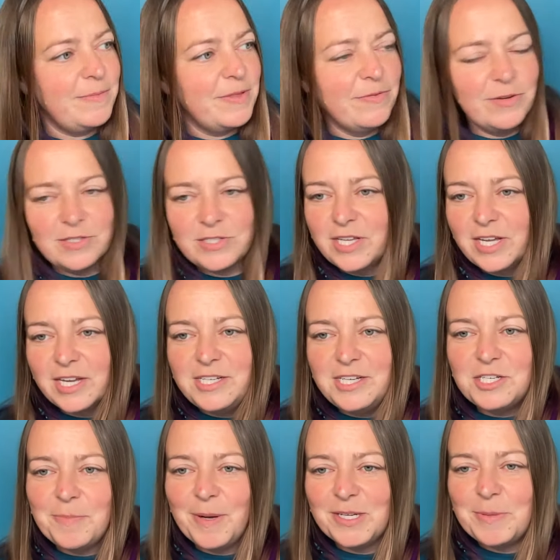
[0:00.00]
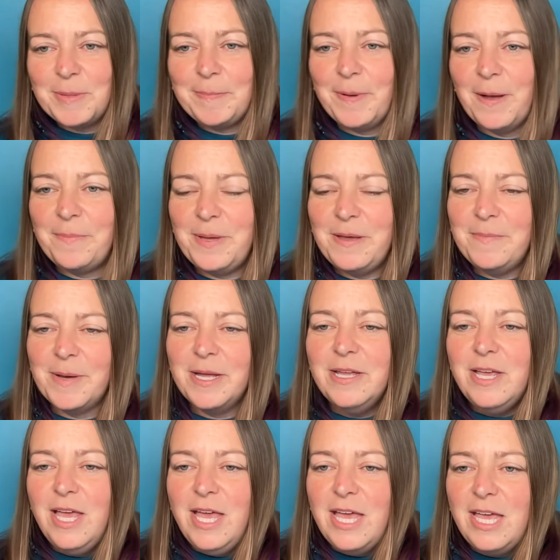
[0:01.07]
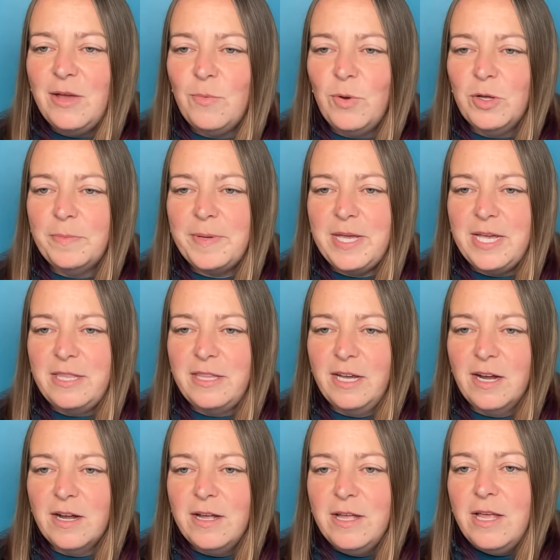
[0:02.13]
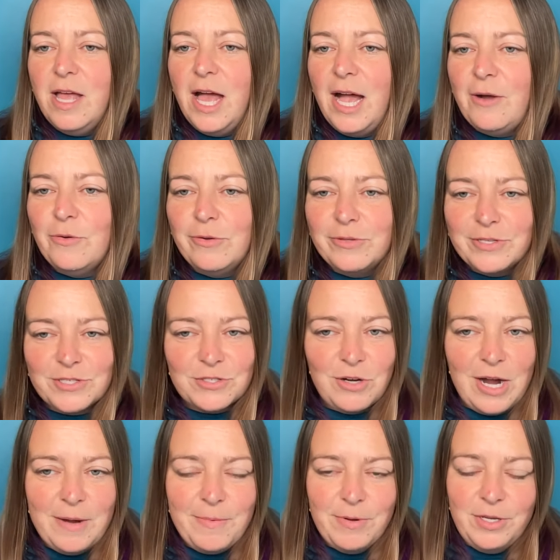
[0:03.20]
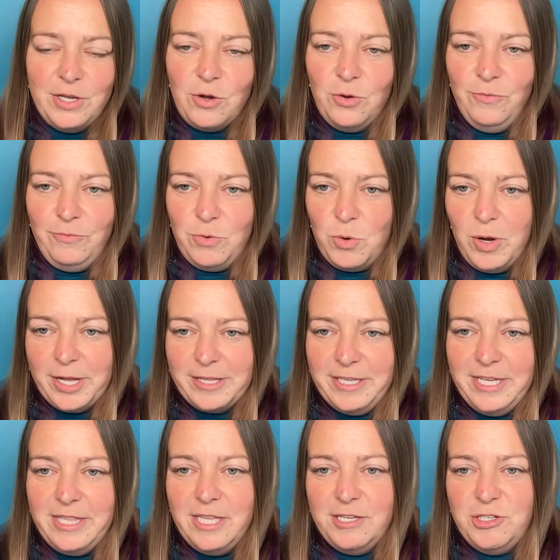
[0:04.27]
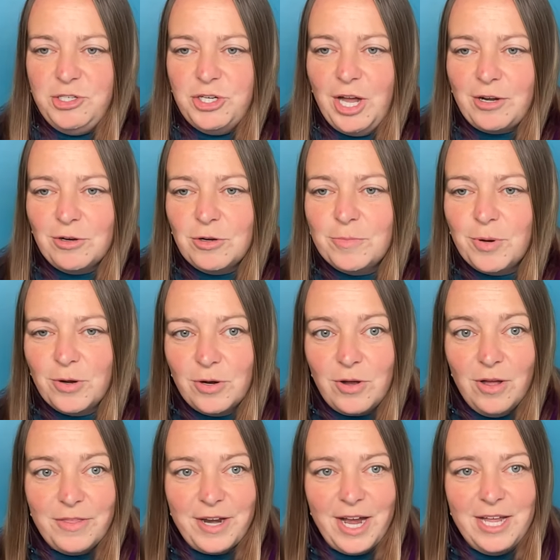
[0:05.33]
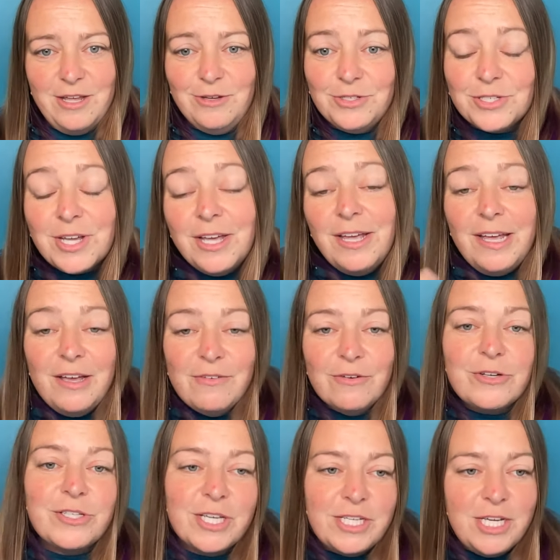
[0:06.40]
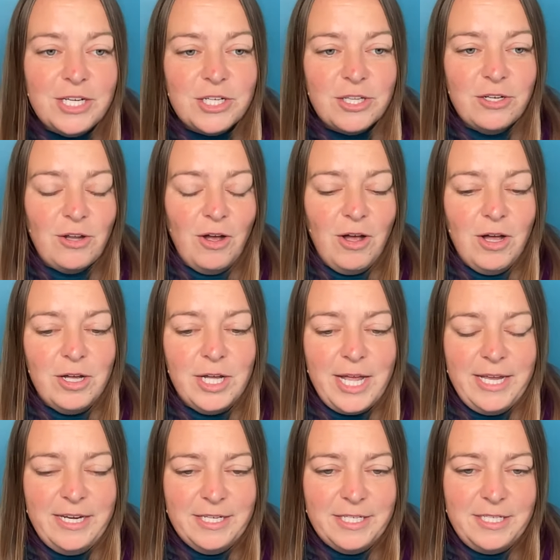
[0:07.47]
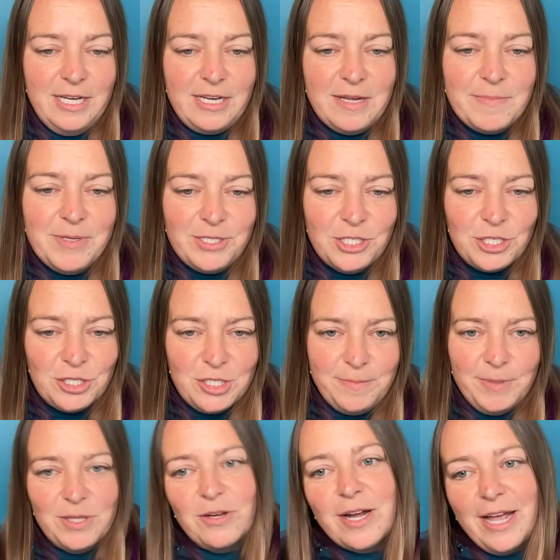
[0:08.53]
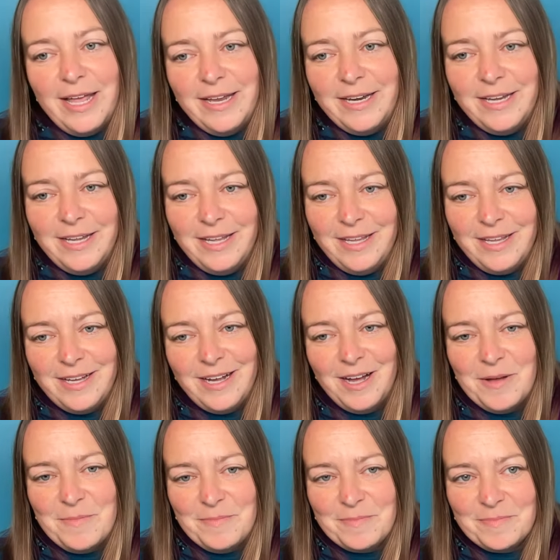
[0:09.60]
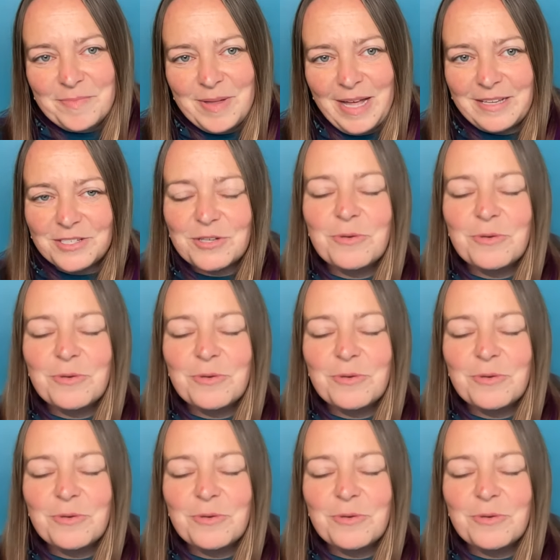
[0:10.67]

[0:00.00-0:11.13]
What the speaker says: gonna be the first thing I teach a Bushby puppy, but it will be in there. I will describe really quickly the general protocol that I use. First, I teach the dog in a standing position to put their head. I